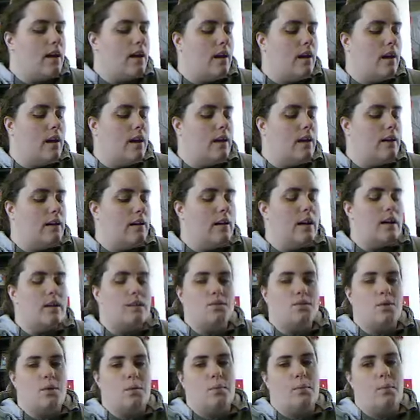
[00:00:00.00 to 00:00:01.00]
and get
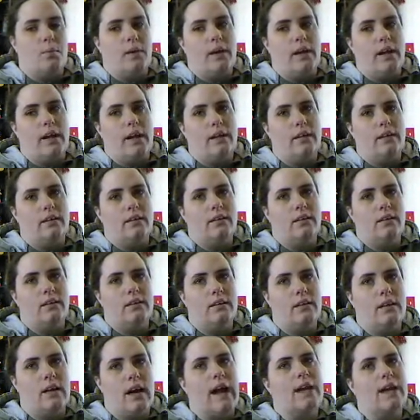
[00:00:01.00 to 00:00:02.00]
to a point
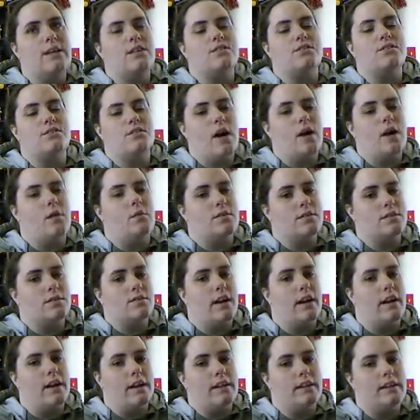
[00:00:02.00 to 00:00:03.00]
I just knew I wasn't
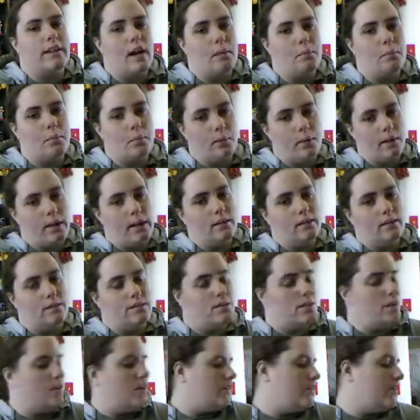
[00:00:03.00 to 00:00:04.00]
ready at that point
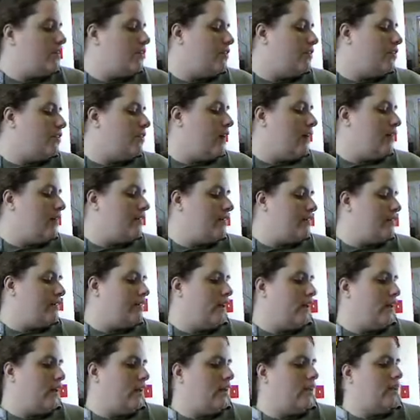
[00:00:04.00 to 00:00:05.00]
to go through
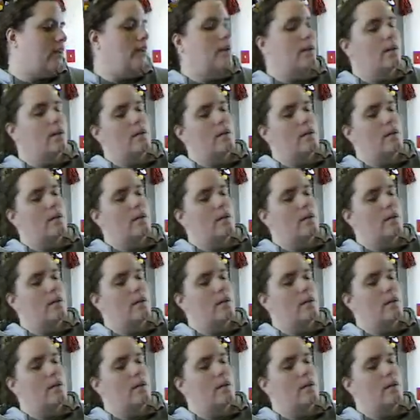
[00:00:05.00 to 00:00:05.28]
everything